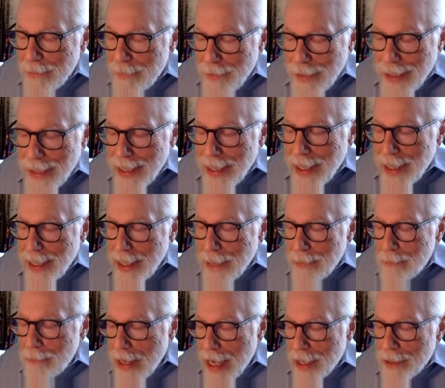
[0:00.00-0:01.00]
Filia
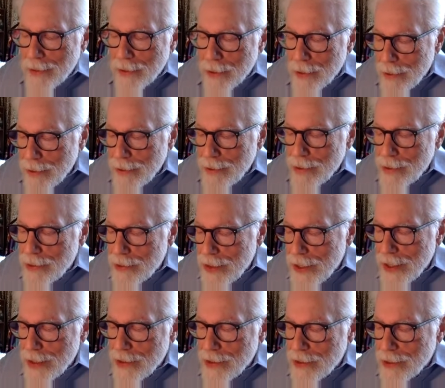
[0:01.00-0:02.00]
et pater, unus
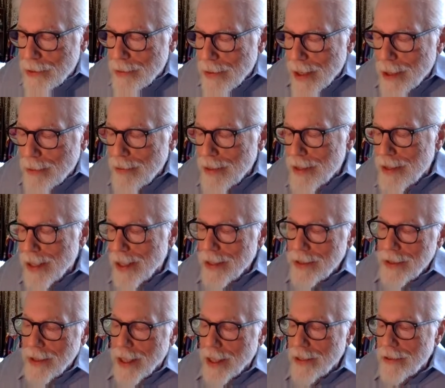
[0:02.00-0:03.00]
Deus
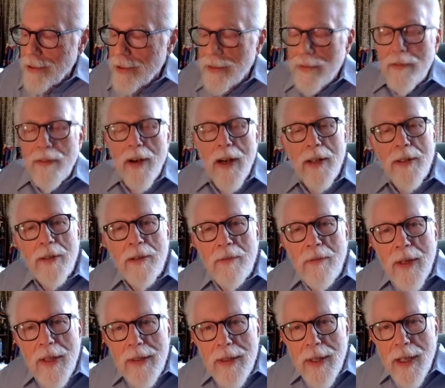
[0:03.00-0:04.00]
Ararita, daughter and father,
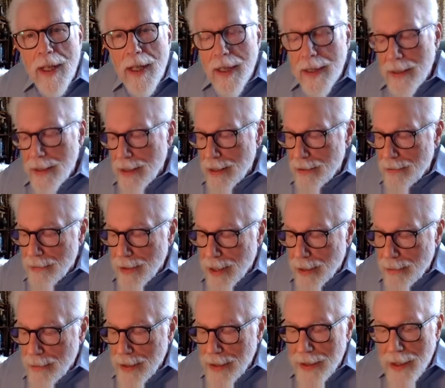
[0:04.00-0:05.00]
one God,
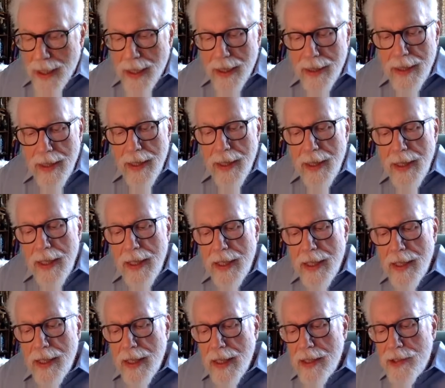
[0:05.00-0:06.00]
Ararita.
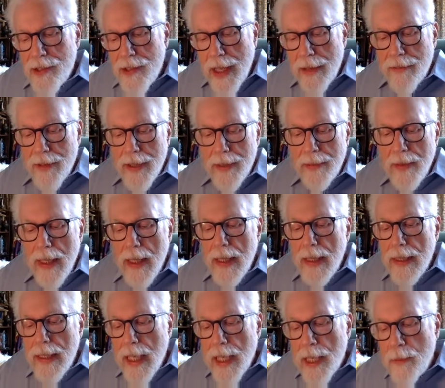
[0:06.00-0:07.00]
7.
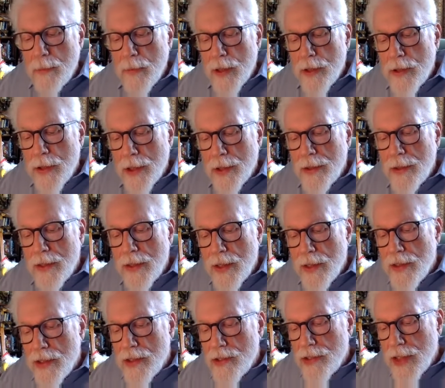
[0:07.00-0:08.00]
Let him return
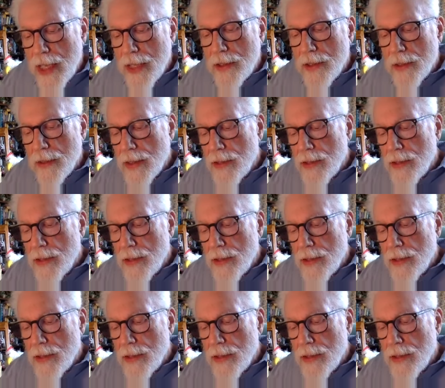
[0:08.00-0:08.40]
to the center,